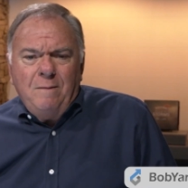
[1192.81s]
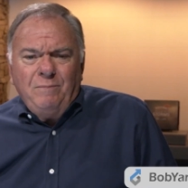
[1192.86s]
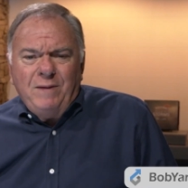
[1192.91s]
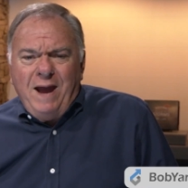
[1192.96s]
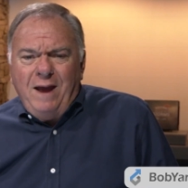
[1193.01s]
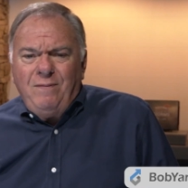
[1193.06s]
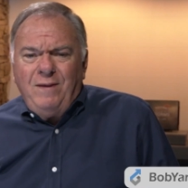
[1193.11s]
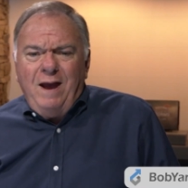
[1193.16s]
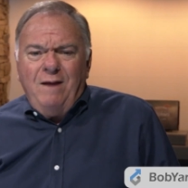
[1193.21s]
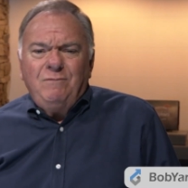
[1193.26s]

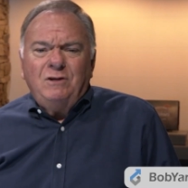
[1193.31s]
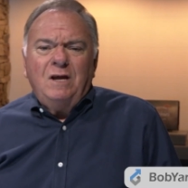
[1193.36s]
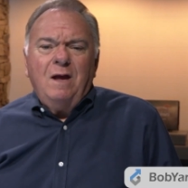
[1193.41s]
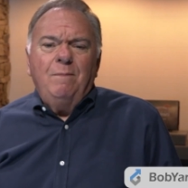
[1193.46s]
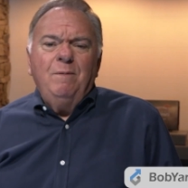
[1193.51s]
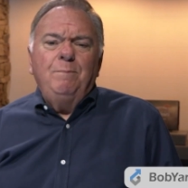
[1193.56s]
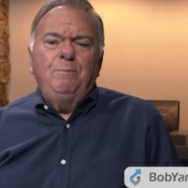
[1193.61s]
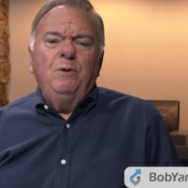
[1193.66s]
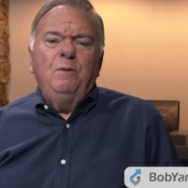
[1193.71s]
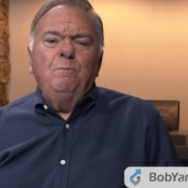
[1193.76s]
And they have to come
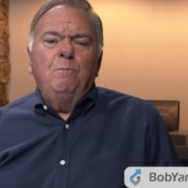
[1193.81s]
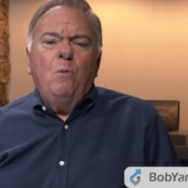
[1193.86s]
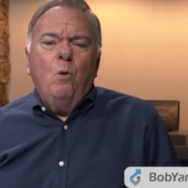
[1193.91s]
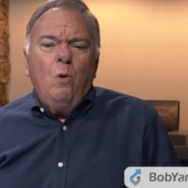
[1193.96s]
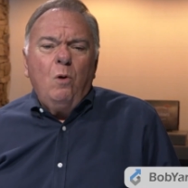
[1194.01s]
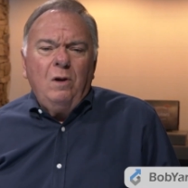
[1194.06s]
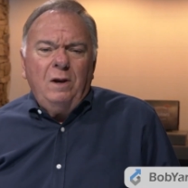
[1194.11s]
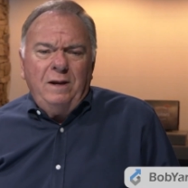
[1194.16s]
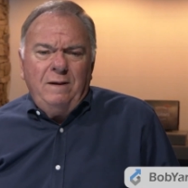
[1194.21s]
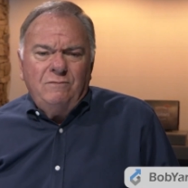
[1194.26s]
and put
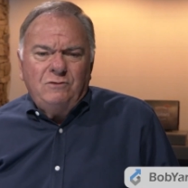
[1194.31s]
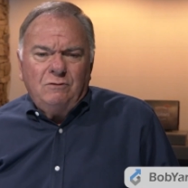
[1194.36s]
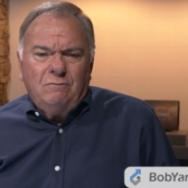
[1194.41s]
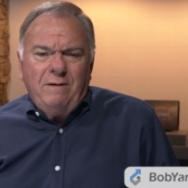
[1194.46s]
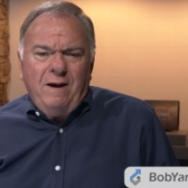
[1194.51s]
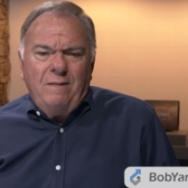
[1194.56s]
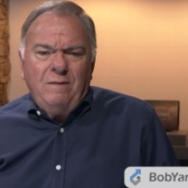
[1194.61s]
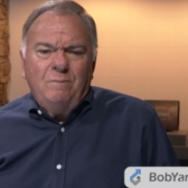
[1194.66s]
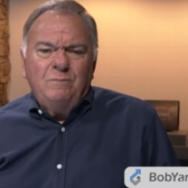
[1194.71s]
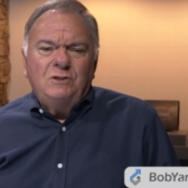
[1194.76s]
more leaves
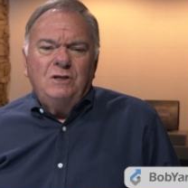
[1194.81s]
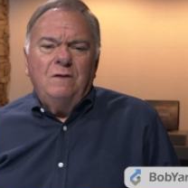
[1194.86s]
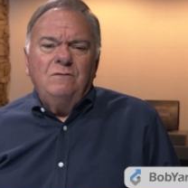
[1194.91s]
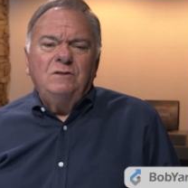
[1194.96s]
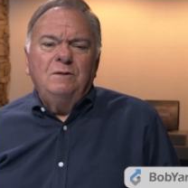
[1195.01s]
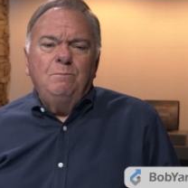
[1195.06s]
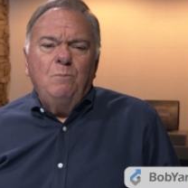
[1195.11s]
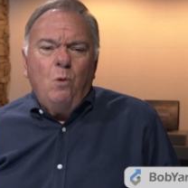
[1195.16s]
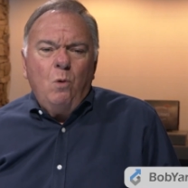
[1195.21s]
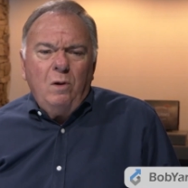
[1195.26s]
around themselves
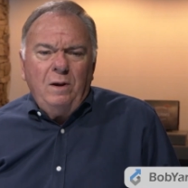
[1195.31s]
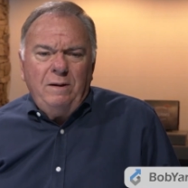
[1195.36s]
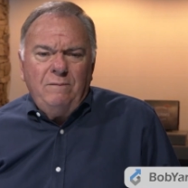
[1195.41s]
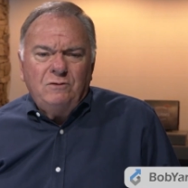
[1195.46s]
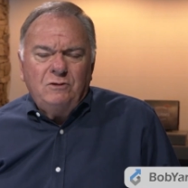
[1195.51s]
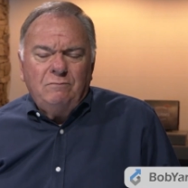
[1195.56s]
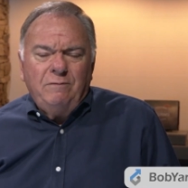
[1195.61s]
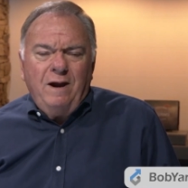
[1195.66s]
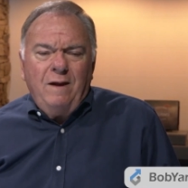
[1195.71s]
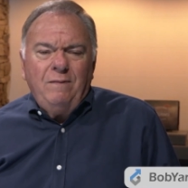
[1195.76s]
and more
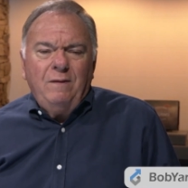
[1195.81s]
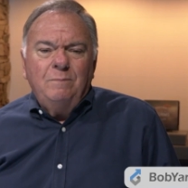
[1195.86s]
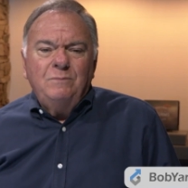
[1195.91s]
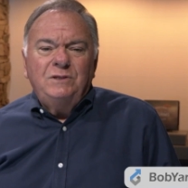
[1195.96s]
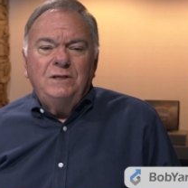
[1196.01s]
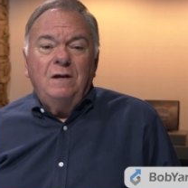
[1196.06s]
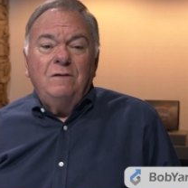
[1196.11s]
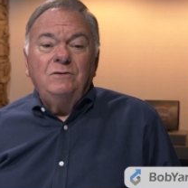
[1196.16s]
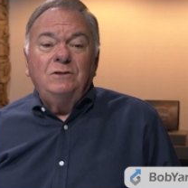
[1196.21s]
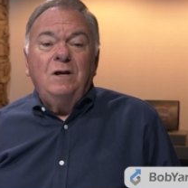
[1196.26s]
leaves around
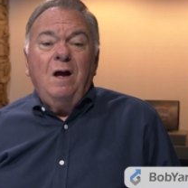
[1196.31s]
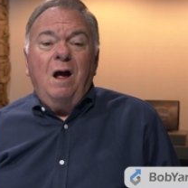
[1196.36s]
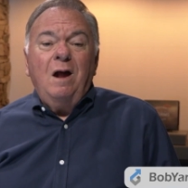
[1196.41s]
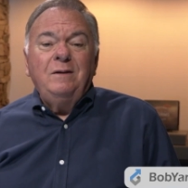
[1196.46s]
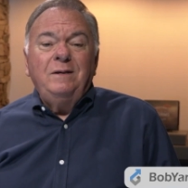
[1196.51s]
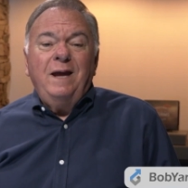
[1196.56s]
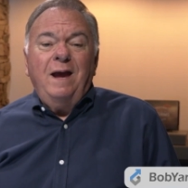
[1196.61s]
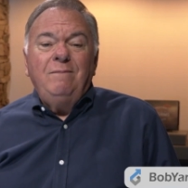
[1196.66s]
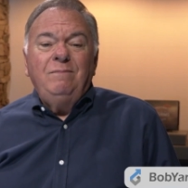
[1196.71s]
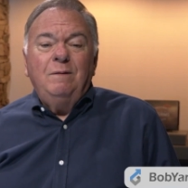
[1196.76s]
themselves.
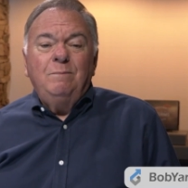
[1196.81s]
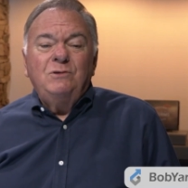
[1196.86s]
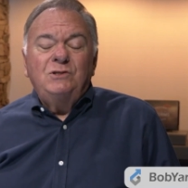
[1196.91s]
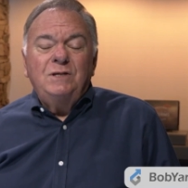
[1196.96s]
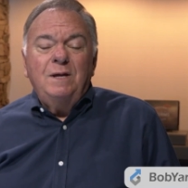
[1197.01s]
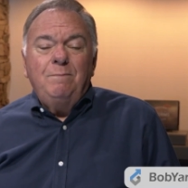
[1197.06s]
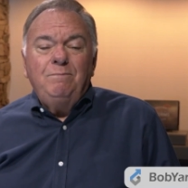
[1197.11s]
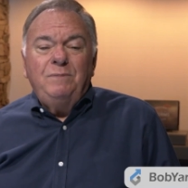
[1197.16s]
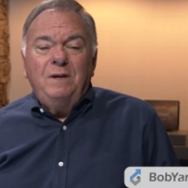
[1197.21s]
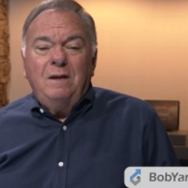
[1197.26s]
God gave them
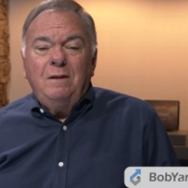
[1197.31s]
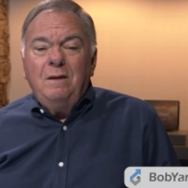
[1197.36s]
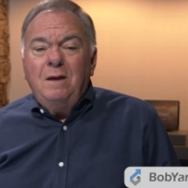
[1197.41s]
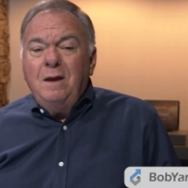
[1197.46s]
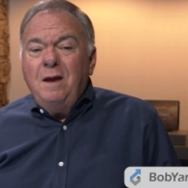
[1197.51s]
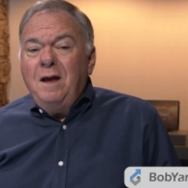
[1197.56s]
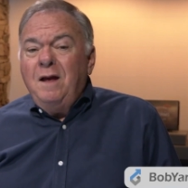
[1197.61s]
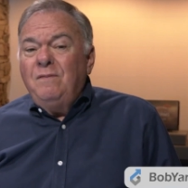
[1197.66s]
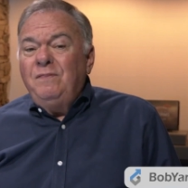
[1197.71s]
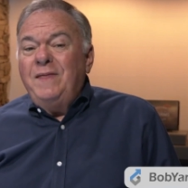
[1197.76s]
something
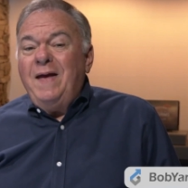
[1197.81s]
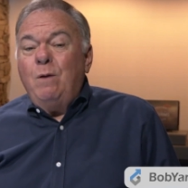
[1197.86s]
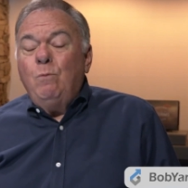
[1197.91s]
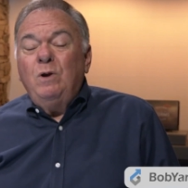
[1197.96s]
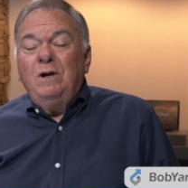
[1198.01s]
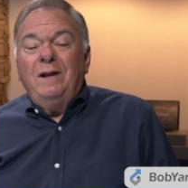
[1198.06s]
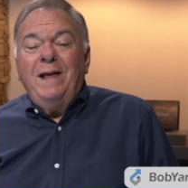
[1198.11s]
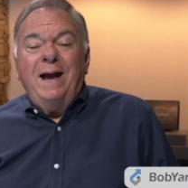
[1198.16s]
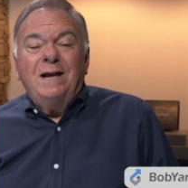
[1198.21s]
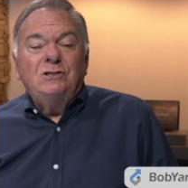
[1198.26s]
that
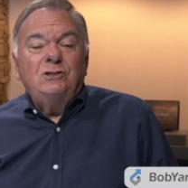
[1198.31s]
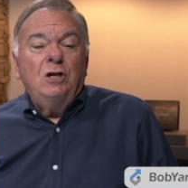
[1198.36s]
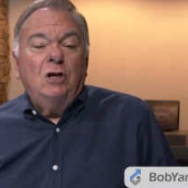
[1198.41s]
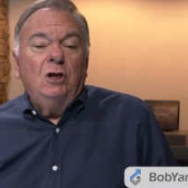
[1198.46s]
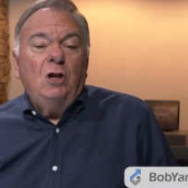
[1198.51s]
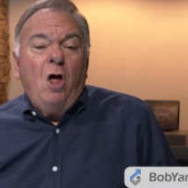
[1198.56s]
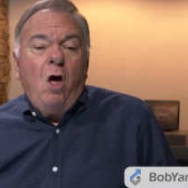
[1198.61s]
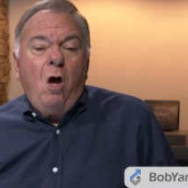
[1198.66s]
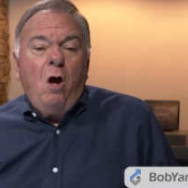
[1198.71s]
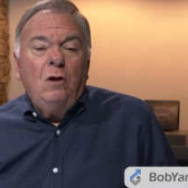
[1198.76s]
would last a
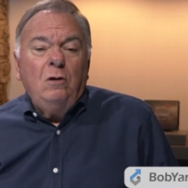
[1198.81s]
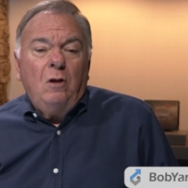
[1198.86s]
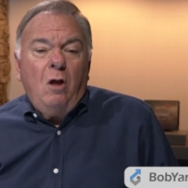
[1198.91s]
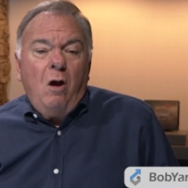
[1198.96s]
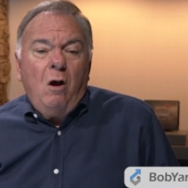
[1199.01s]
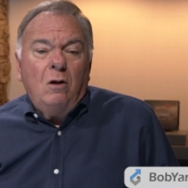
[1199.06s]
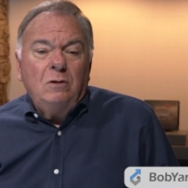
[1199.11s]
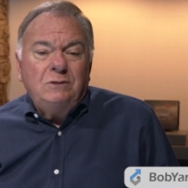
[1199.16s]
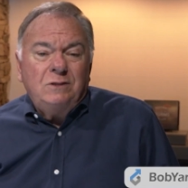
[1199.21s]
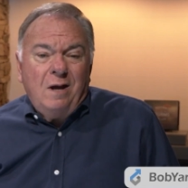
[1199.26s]
long,
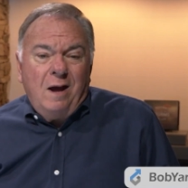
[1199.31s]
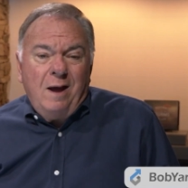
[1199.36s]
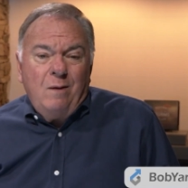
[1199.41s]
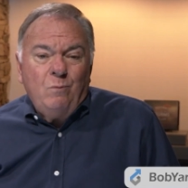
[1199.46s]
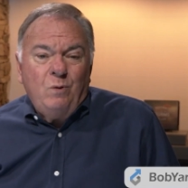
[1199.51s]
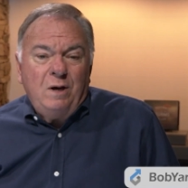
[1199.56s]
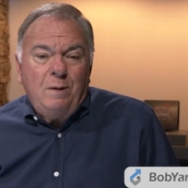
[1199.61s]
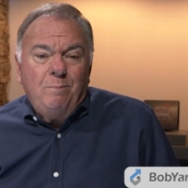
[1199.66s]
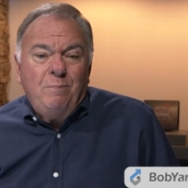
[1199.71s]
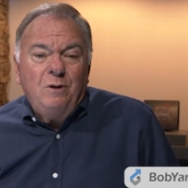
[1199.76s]
long time
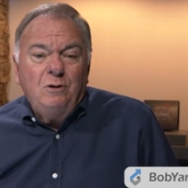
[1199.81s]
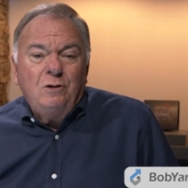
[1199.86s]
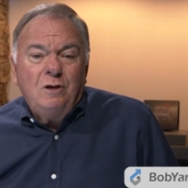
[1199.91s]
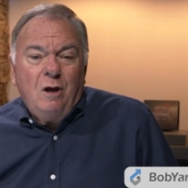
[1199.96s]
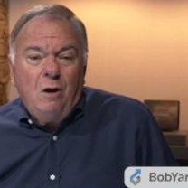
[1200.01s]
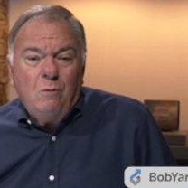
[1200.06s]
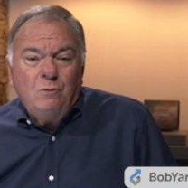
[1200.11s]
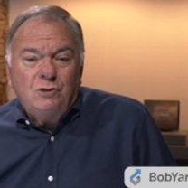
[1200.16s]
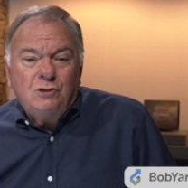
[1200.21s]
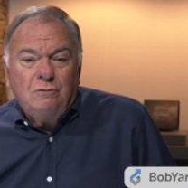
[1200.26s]
when He put
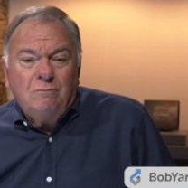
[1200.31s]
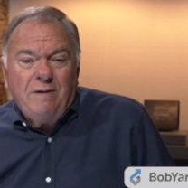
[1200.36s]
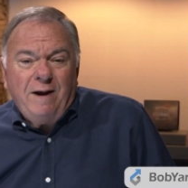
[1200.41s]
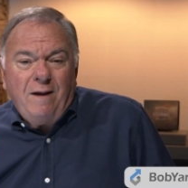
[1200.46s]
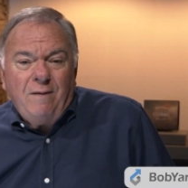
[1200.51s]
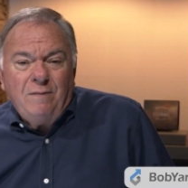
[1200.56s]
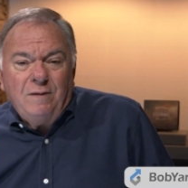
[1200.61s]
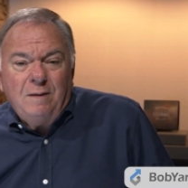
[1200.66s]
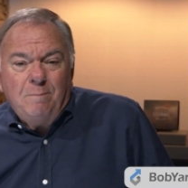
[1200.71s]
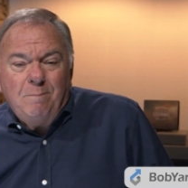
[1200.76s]
coats
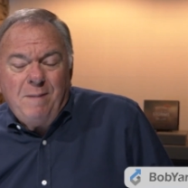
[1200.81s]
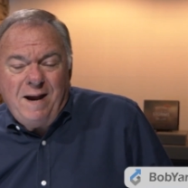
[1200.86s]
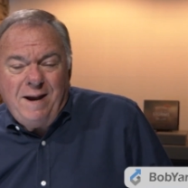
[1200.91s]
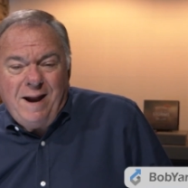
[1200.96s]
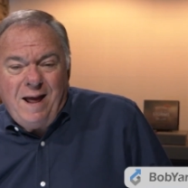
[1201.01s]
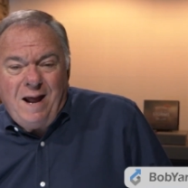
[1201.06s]
around them made